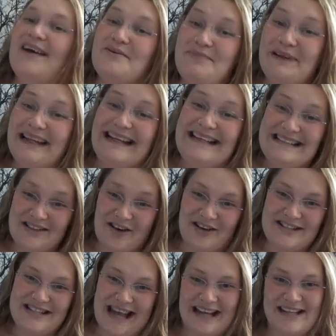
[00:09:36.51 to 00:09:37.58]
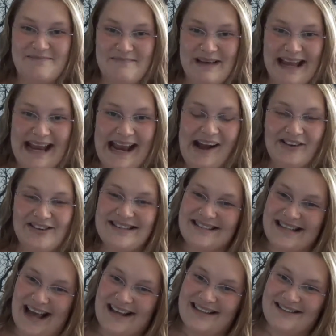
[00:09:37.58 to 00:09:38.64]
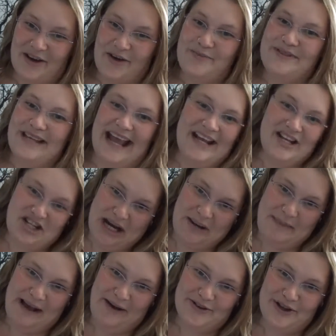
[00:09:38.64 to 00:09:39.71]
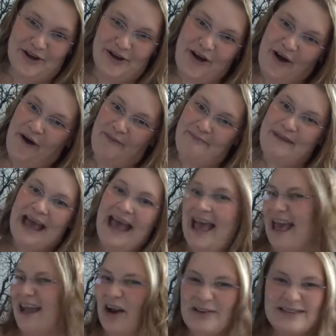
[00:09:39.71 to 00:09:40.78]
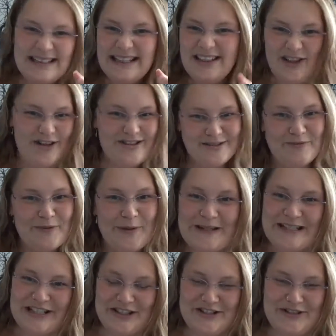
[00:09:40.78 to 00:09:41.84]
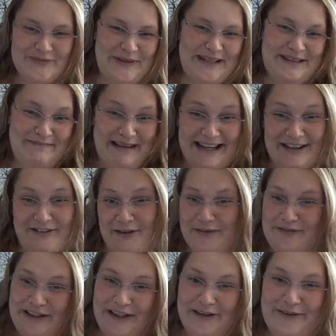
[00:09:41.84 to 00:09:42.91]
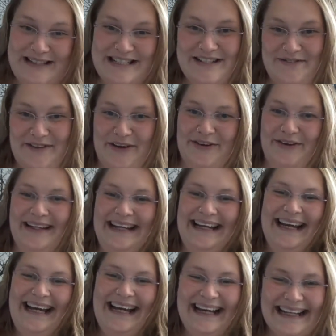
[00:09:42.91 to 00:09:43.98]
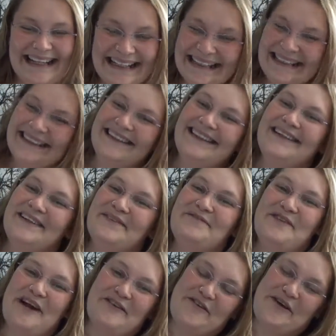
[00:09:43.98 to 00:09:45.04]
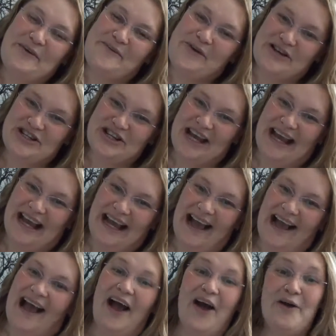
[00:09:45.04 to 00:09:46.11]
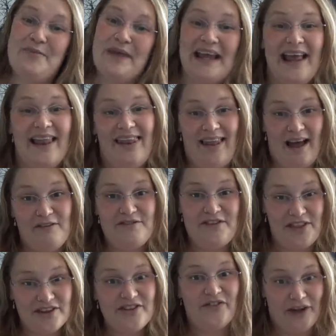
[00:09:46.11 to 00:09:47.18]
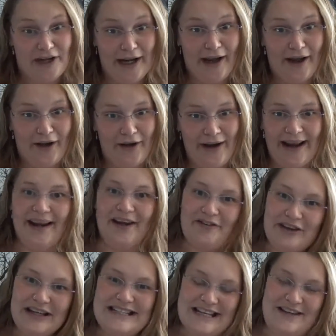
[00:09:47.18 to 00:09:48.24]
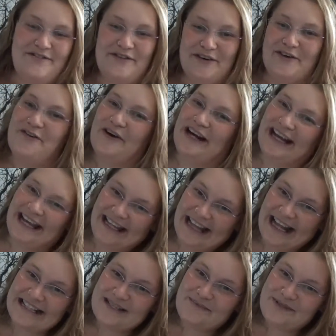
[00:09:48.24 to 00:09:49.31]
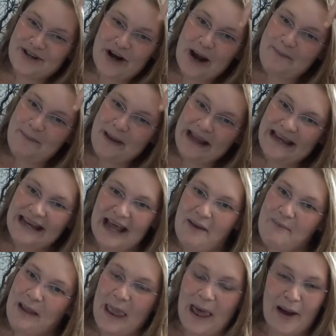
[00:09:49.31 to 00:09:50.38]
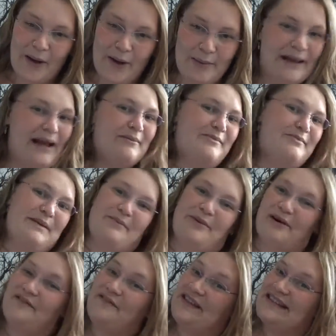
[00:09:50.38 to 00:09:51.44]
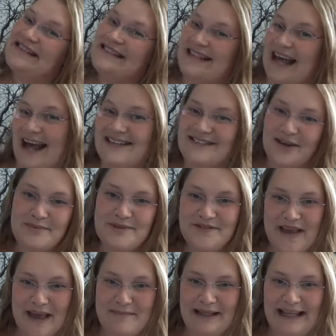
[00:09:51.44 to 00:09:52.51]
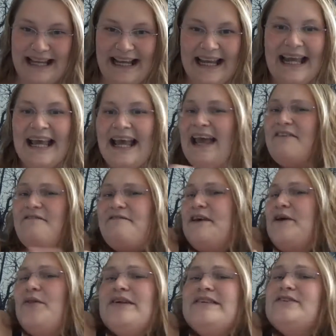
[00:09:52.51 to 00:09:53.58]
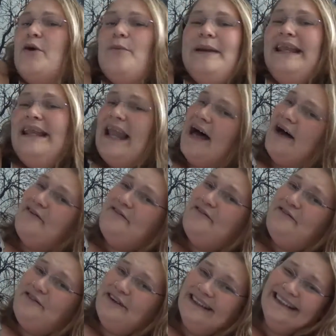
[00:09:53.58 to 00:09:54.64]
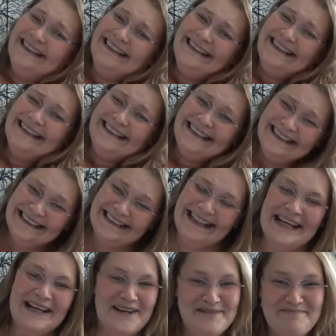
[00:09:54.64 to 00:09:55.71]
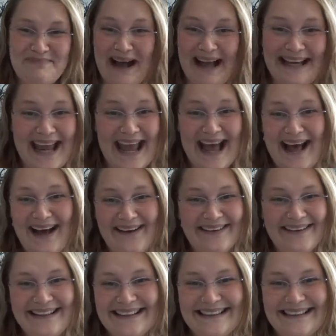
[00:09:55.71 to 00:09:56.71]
please contact me on starrsoaps@gmail.com, and I'll send you some questions and we can make a groovy little interview. For everyone watching. I hope that you loved this video, and if you did, feel free to hit that subscribe button down below, become a member of the StarrSoaps family, and feel the soapy love. Bye now.